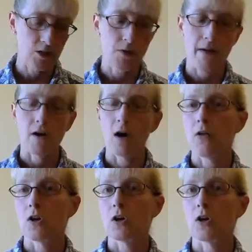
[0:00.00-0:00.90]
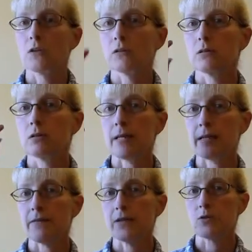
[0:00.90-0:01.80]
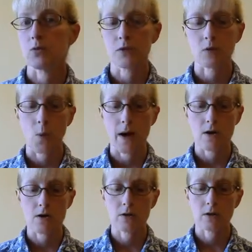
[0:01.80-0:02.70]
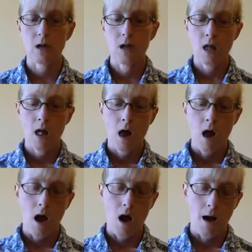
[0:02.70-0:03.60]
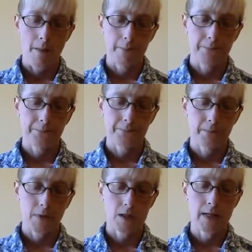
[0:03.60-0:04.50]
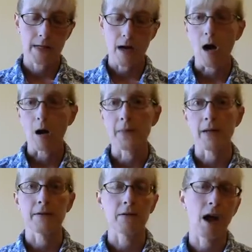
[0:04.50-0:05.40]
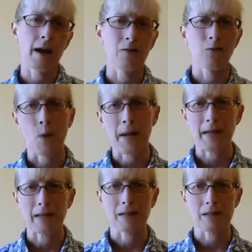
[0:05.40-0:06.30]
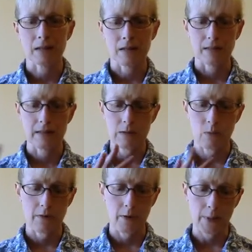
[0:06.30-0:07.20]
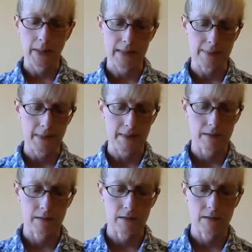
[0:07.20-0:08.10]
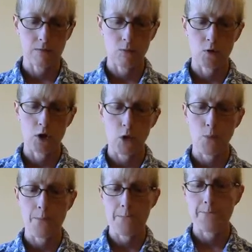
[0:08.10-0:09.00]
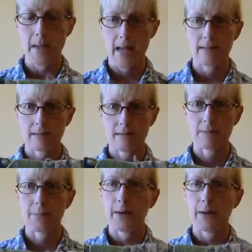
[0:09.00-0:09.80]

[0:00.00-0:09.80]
I do have other individual squares knit up that I'm kind of waiting to see where their placement would go best.